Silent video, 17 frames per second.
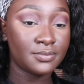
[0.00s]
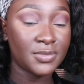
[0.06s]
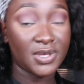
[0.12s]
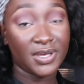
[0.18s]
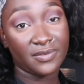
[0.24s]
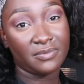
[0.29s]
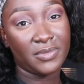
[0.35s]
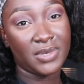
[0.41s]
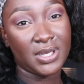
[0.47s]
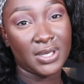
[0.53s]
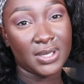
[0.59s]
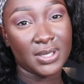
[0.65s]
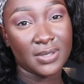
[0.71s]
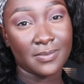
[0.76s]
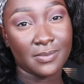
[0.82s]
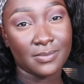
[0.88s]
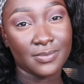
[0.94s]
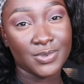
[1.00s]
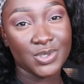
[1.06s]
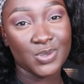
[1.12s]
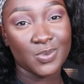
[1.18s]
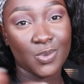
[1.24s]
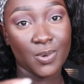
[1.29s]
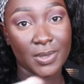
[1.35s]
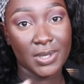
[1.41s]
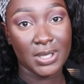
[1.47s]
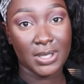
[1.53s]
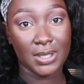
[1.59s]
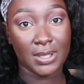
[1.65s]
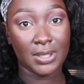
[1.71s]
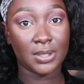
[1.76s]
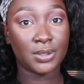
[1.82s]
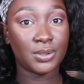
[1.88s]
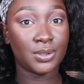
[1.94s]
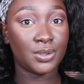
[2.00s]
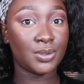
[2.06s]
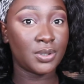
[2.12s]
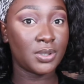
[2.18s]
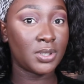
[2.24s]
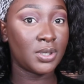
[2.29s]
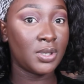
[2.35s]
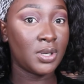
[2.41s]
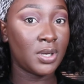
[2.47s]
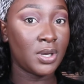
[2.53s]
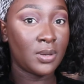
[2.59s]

give me a smoky look,